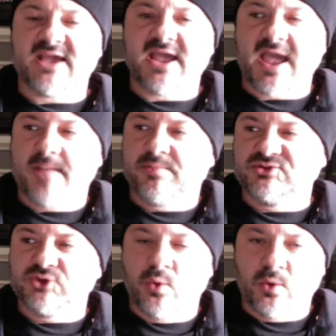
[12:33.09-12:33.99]
apples
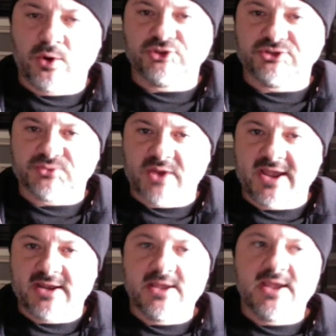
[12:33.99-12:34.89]
to oranges,
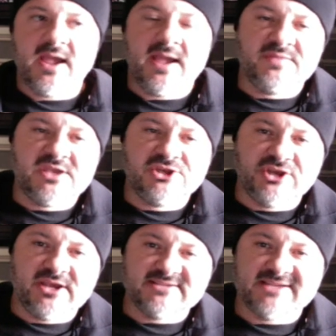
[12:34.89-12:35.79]
right?
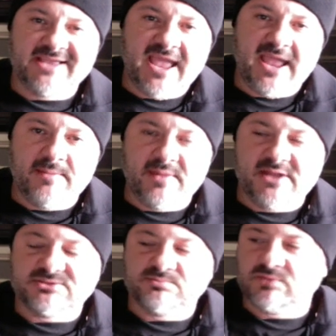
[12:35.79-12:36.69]
MTG is a game.
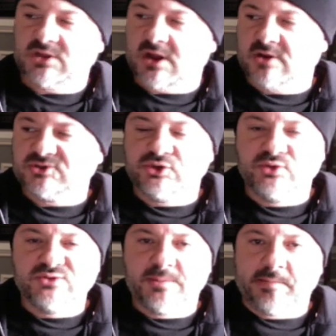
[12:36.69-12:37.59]
The cards are
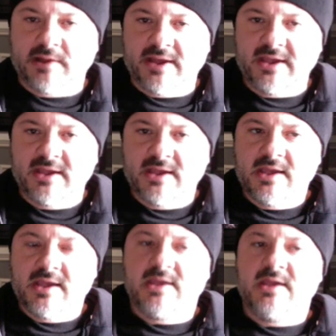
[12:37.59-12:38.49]
used to play.
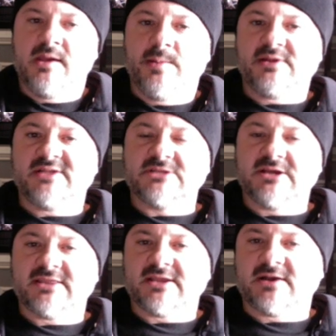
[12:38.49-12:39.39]
But let's look
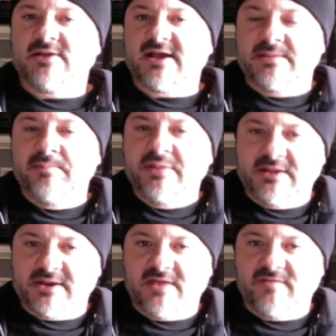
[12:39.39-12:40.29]
at the
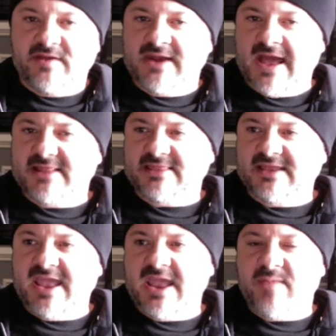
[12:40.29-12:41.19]
collectability of it, not the
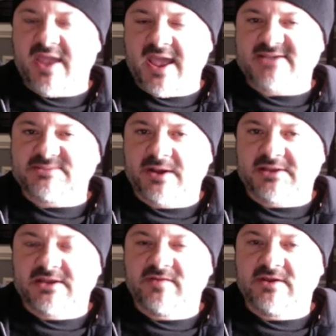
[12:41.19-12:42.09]
gaming aspect
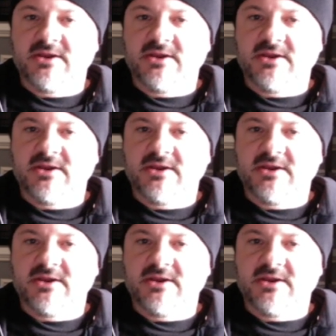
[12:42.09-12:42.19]
of it.